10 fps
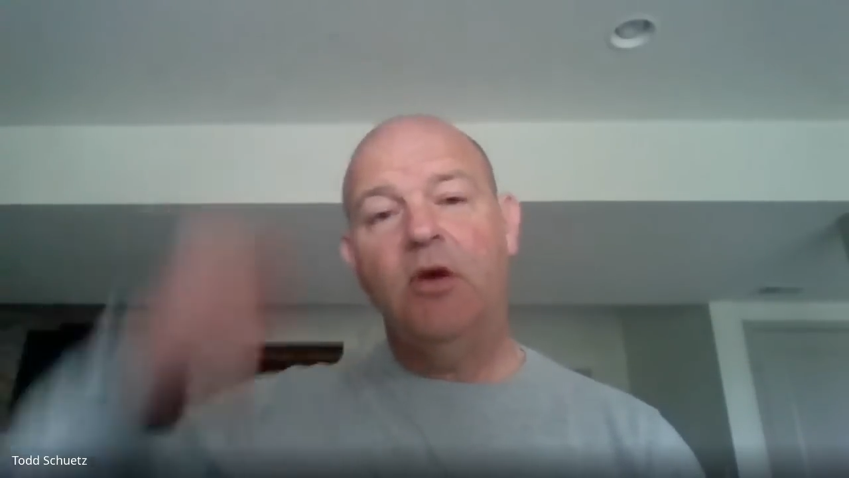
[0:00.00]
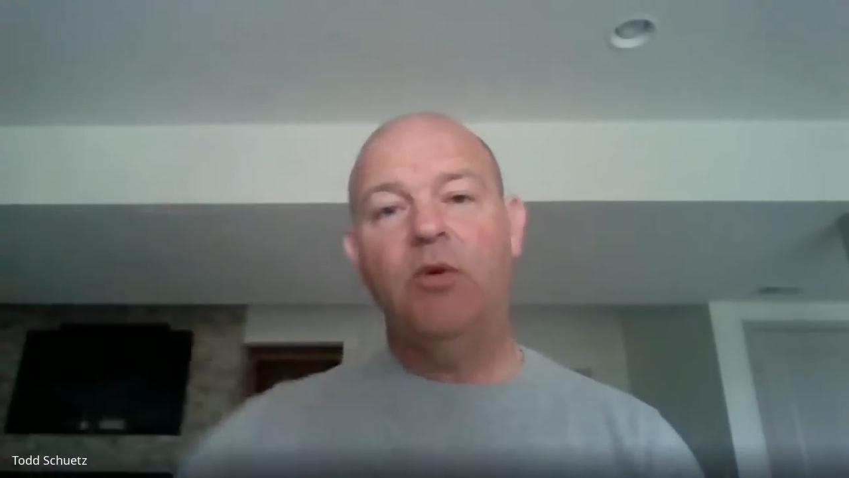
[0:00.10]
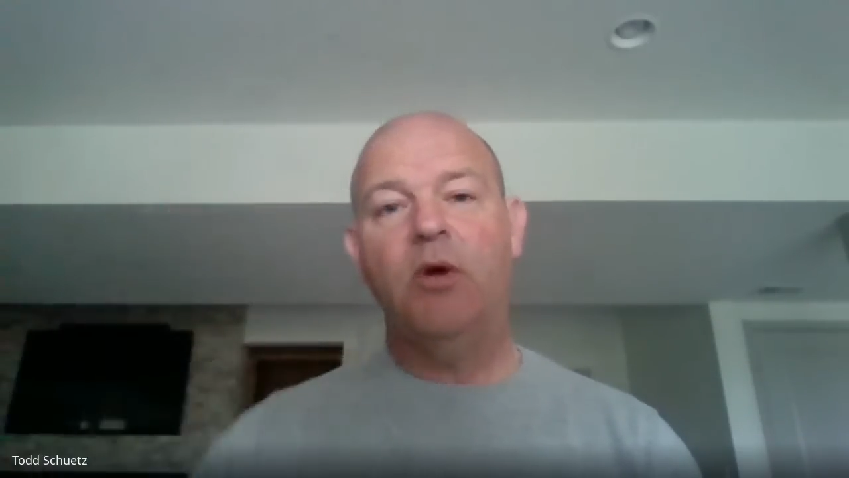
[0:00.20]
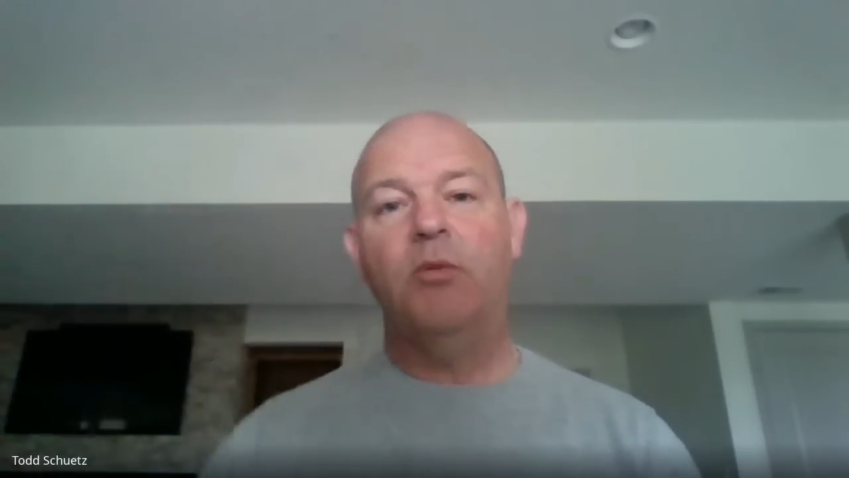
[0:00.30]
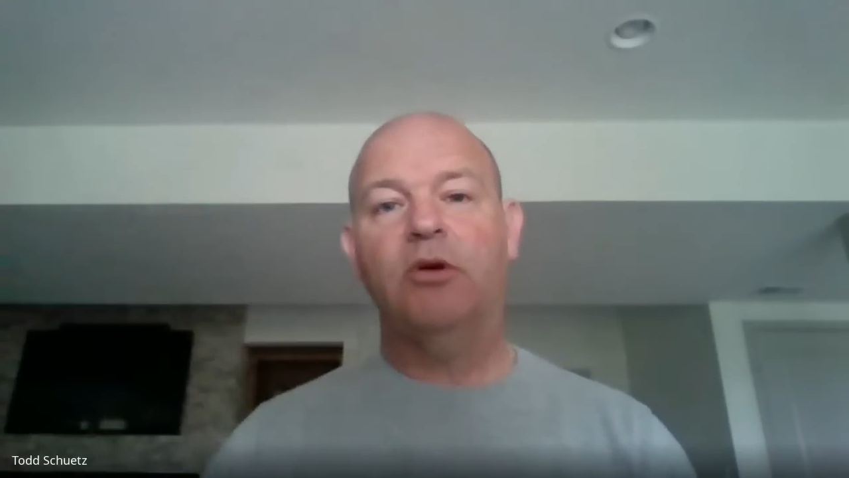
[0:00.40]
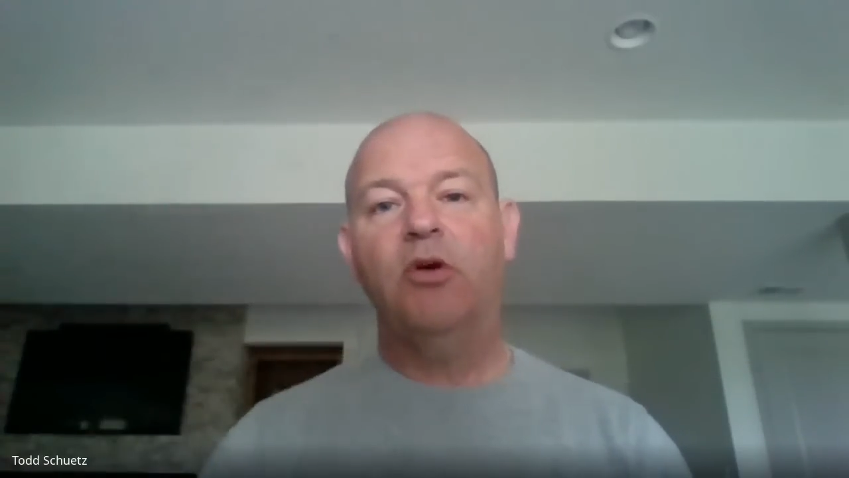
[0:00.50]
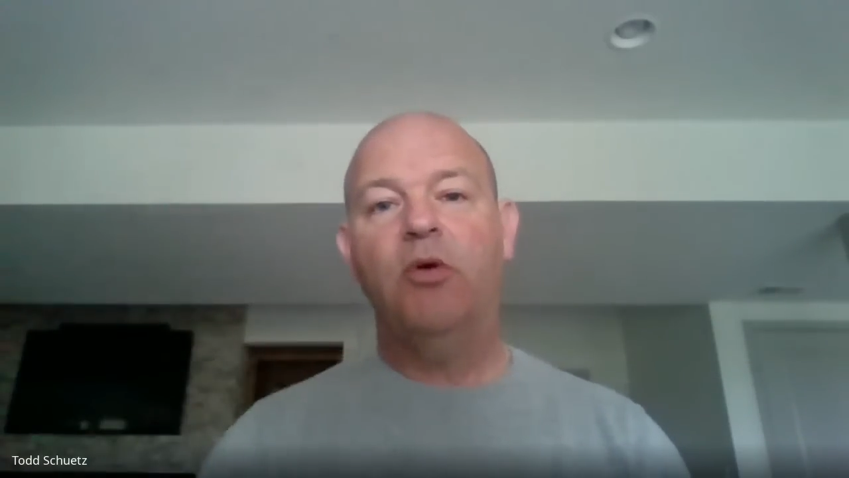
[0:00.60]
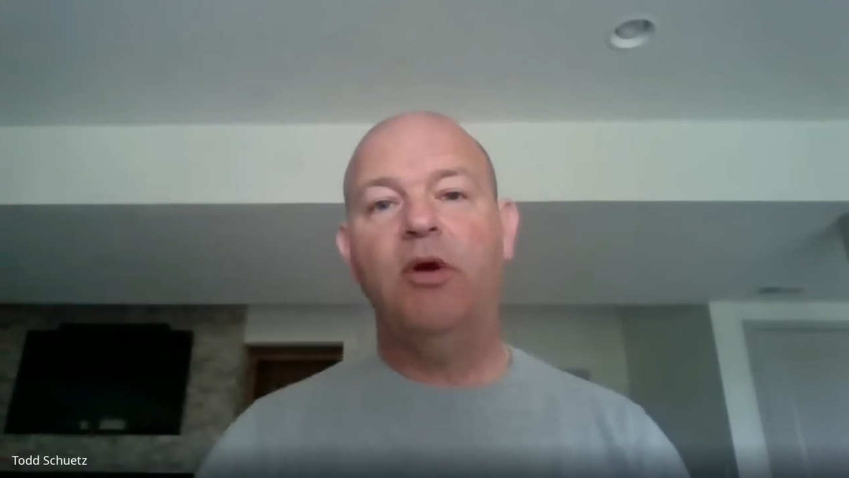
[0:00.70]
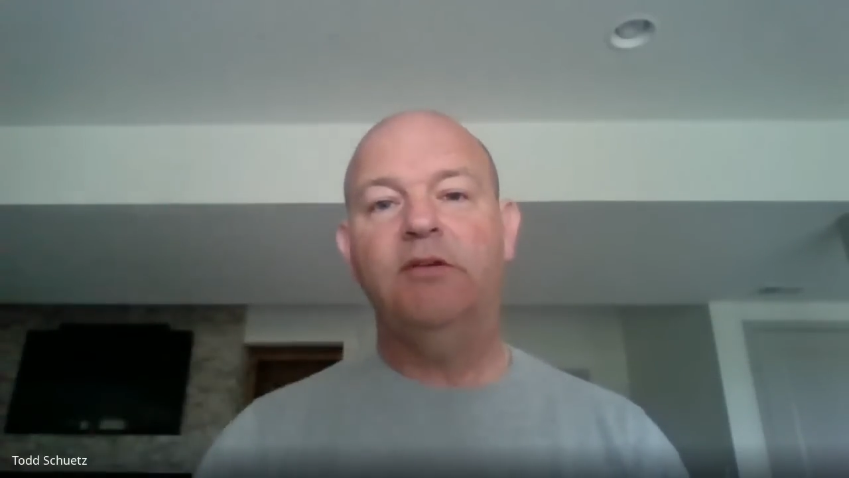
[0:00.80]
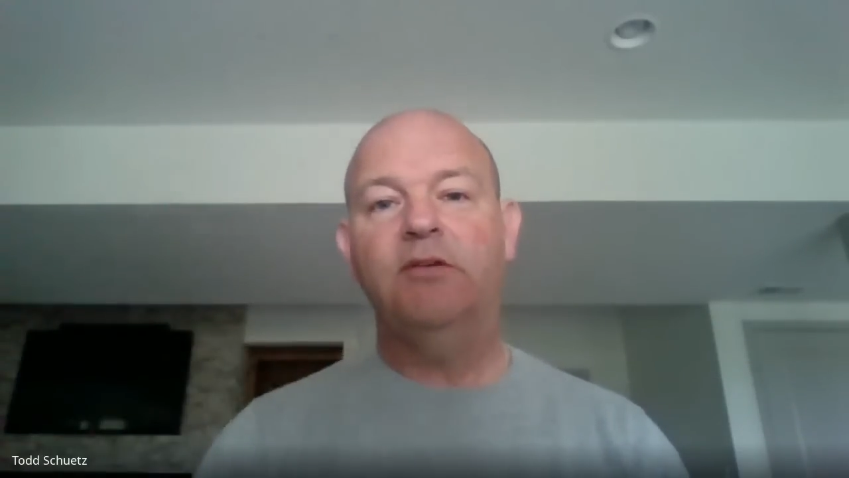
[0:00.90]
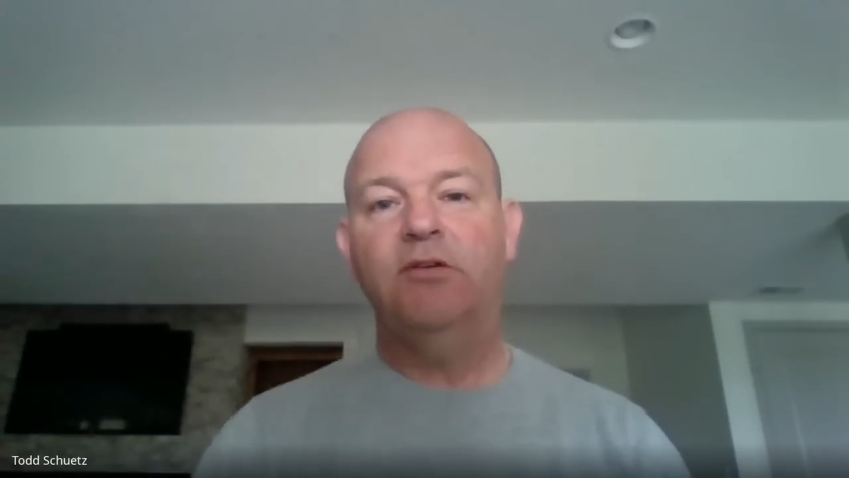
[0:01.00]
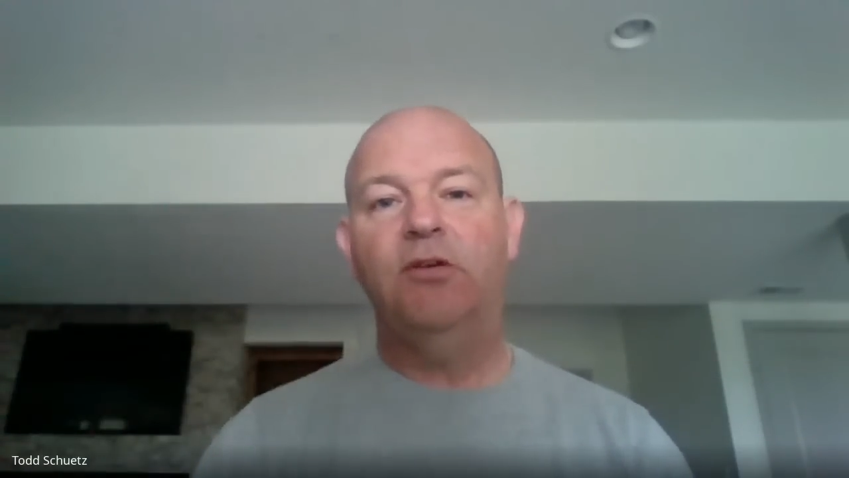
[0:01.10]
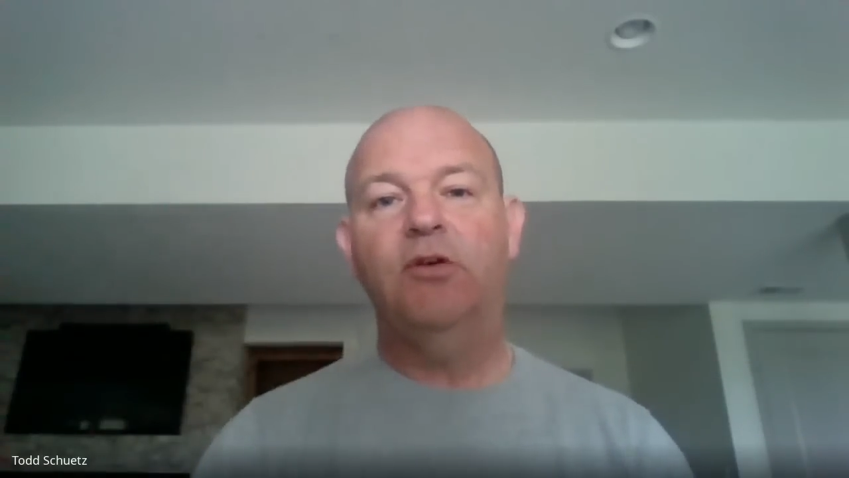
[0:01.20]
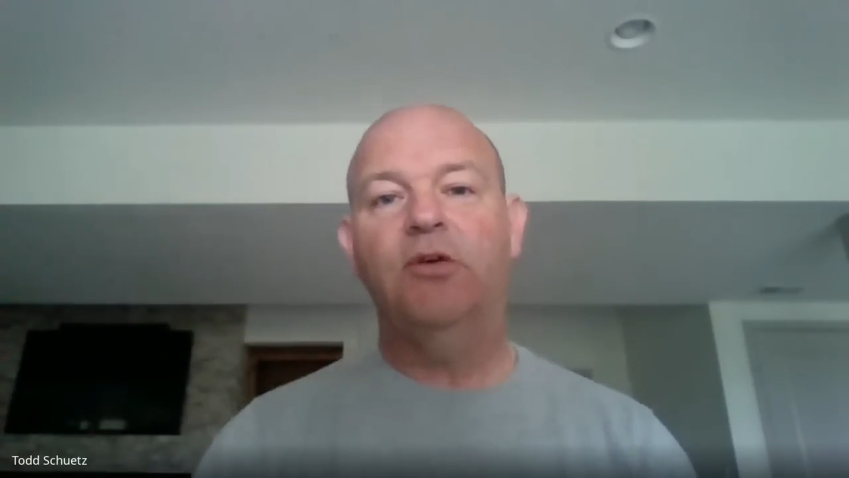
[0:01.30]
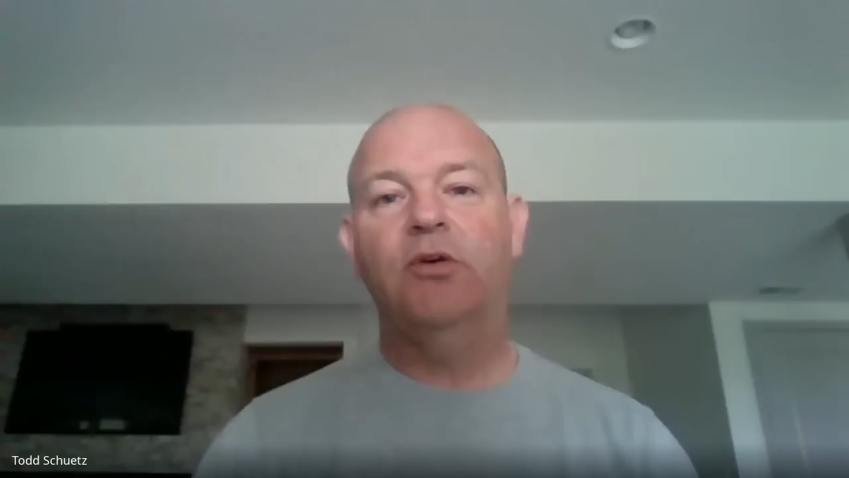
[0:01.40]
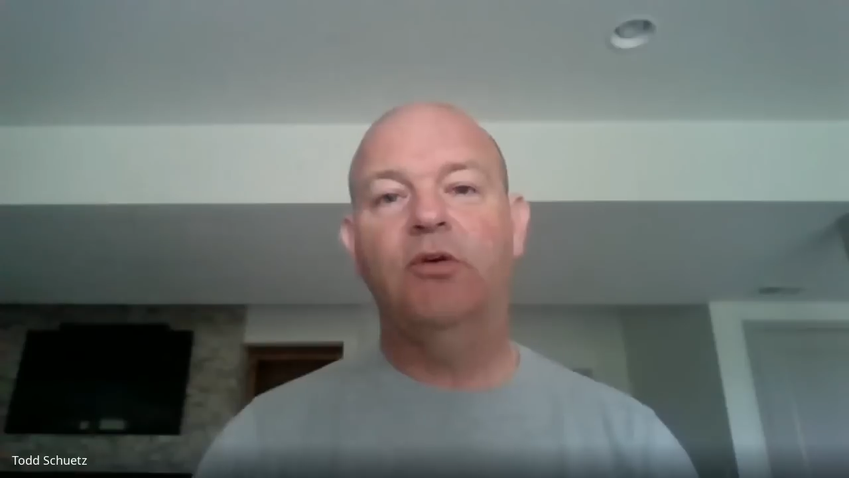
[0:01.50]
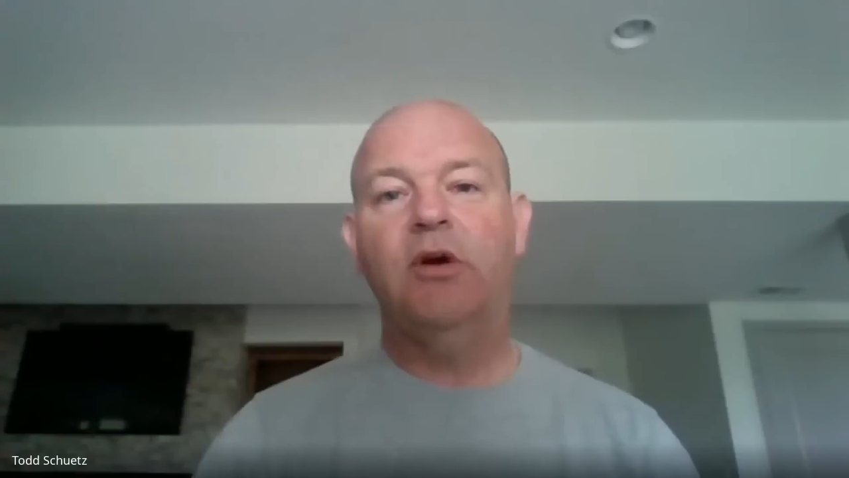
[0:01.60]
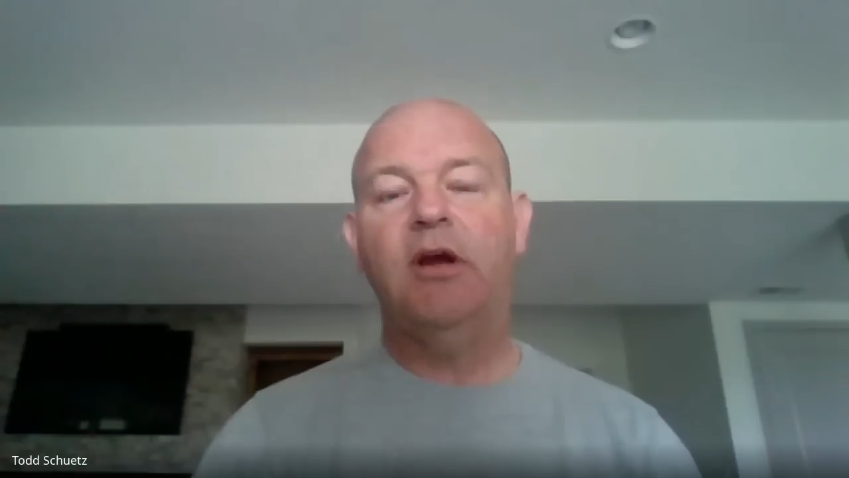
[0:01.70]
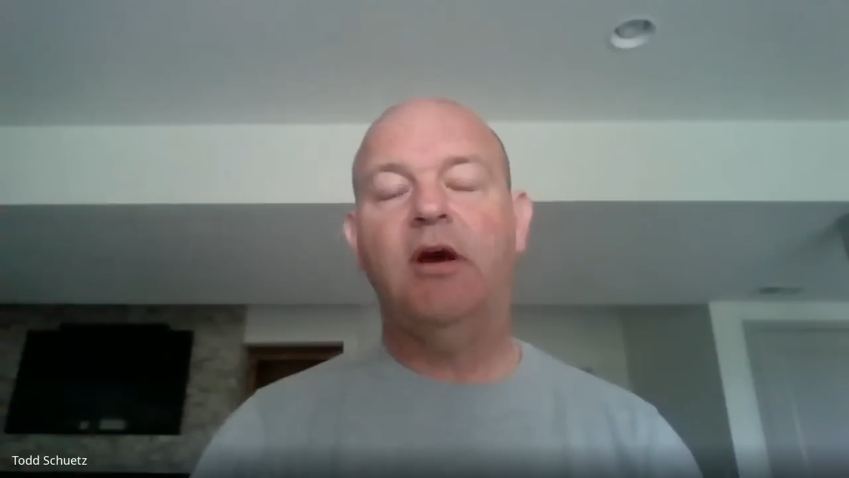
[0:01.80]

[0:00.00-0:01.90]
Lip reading: what we're going to do